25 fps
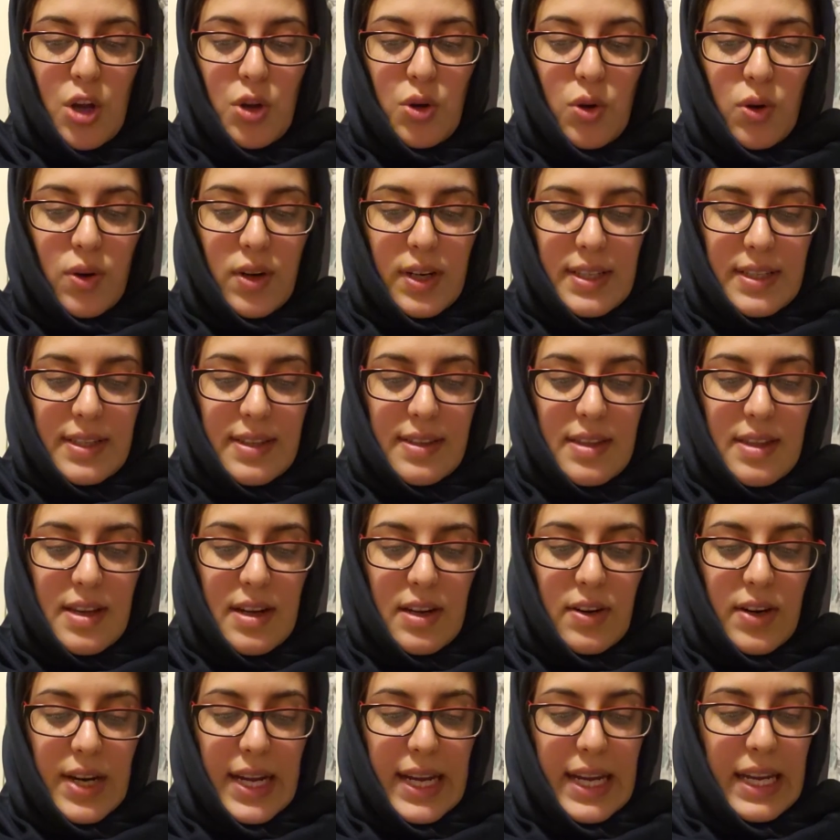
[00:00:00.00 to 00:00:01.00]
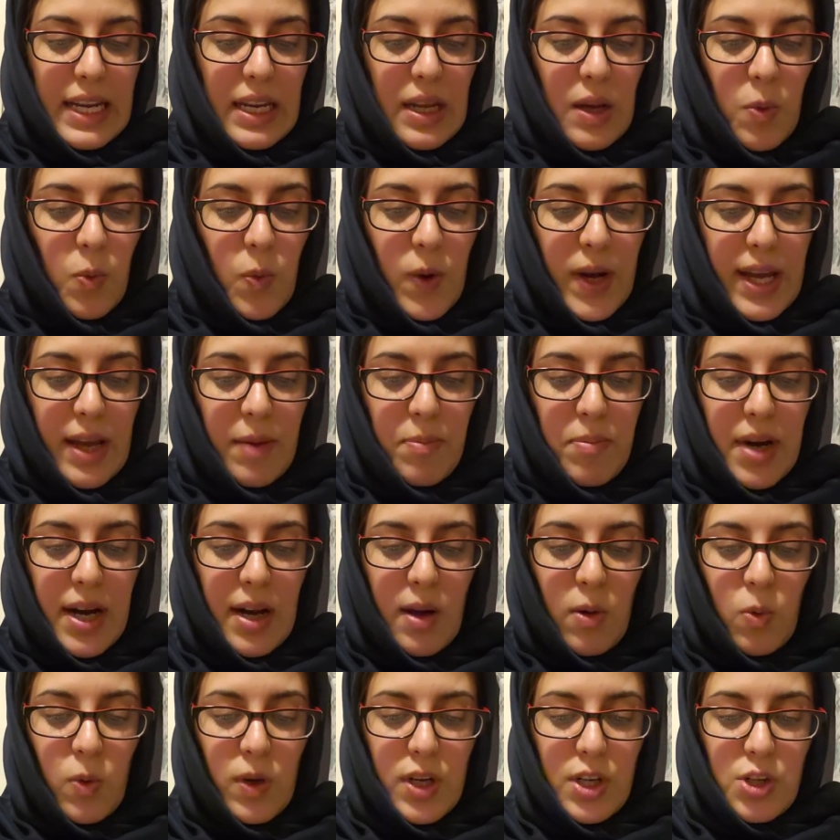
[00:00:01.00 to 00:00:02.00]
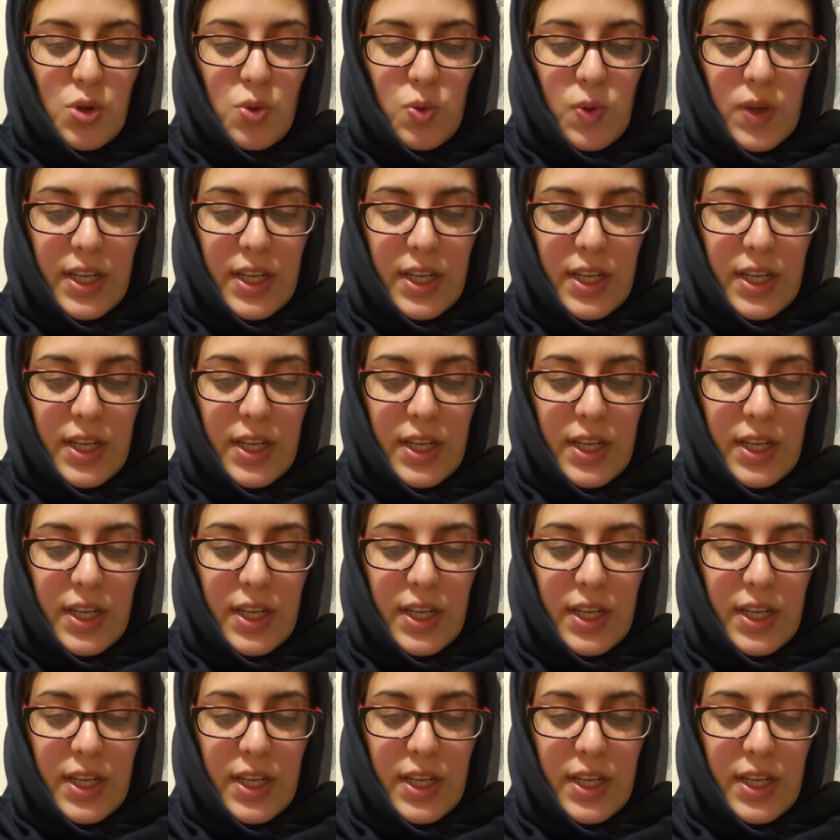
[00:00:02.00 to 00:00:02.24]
Nor is there any way by which